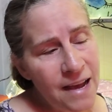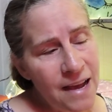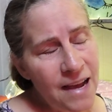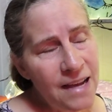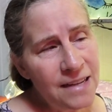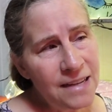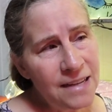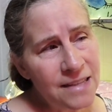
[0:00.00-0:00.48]

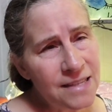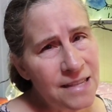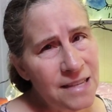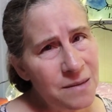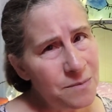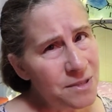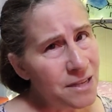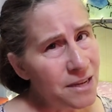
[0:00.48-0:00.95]
And it
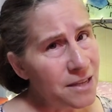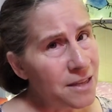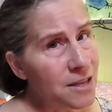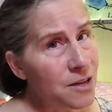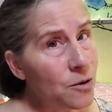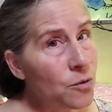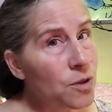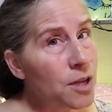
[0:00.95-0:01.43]
seems like
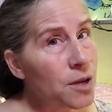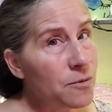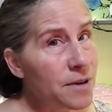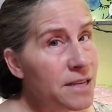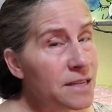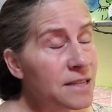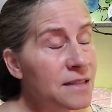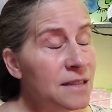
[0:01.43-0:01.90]
the only
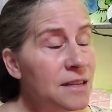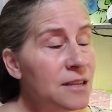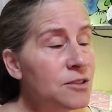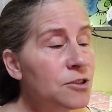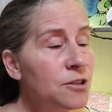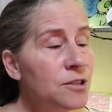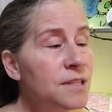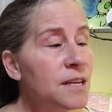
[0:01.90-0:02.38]
reason that
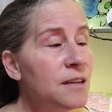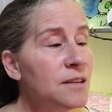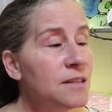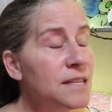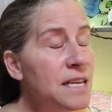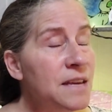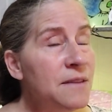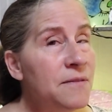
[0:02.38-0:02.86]

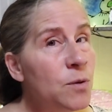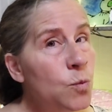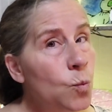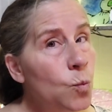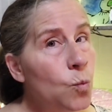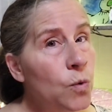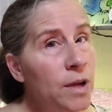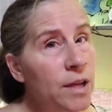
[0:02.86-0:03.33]
Tercel's
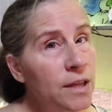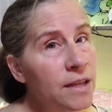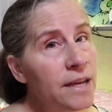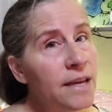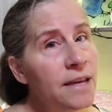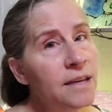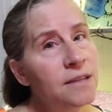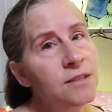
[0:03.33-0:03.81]
even
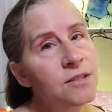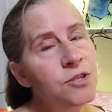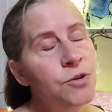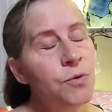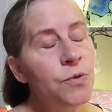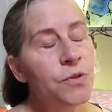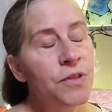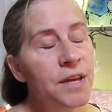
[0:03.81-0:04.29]
willing
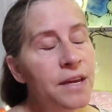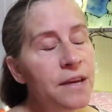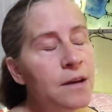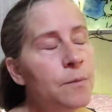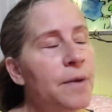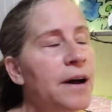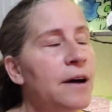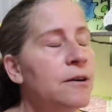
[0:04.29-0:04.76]
to think
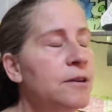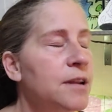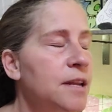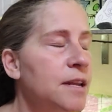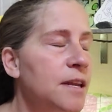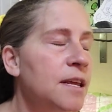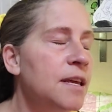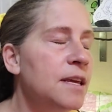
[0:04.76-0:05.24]
about
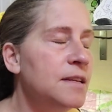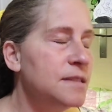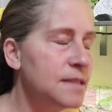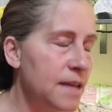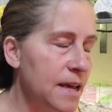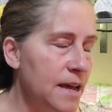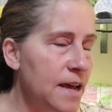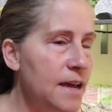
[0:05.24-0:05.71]
it
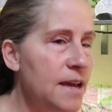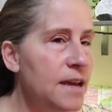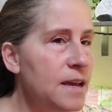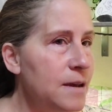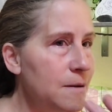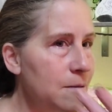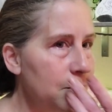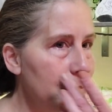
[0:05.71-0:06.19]
is
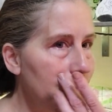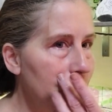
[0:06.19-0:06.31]
A,